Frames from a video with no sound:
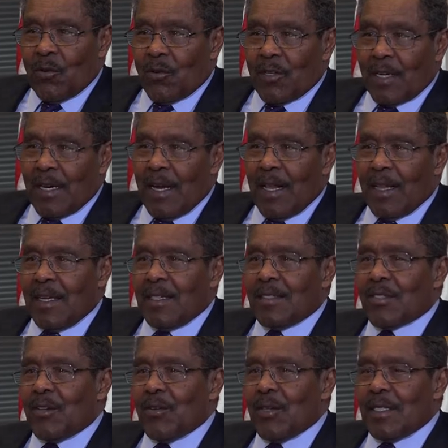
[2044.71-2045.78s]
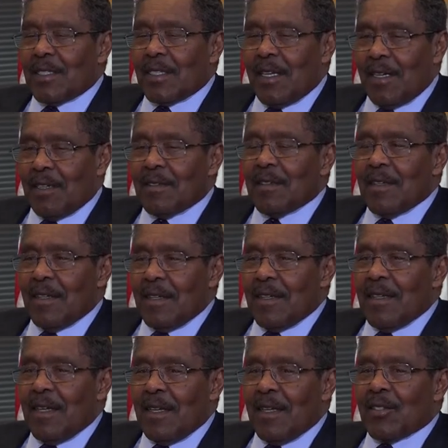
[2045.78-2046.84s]
going to college, so it's
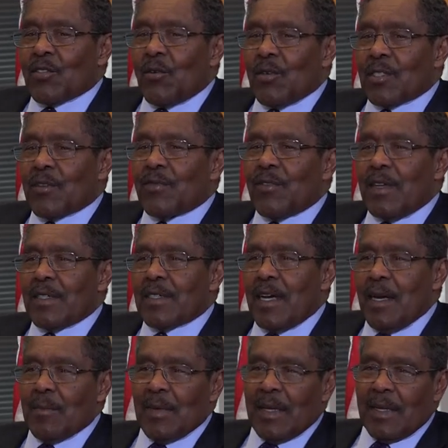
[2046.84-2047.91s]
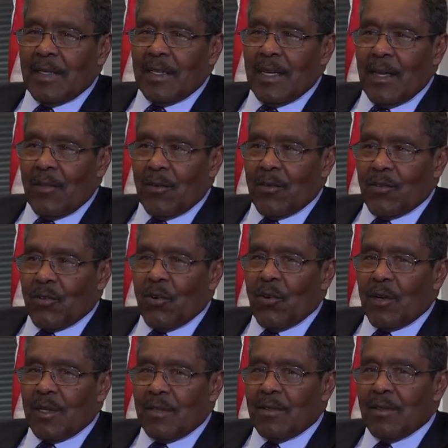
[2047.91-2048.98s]
always a fun time to get together and
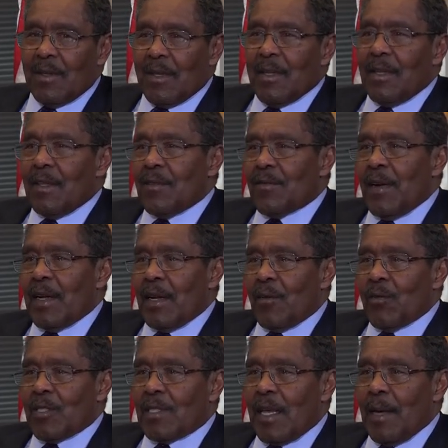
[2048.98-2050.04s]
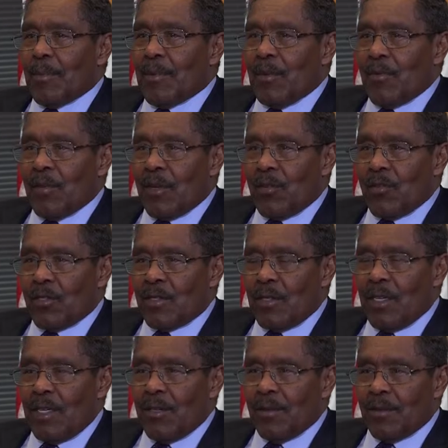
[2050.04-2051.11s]
talk and find out what's happened over the course
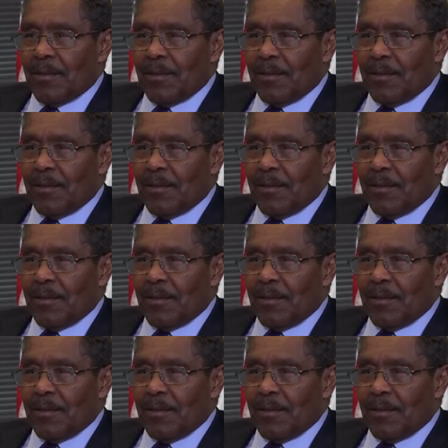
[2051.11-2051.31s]
of the year.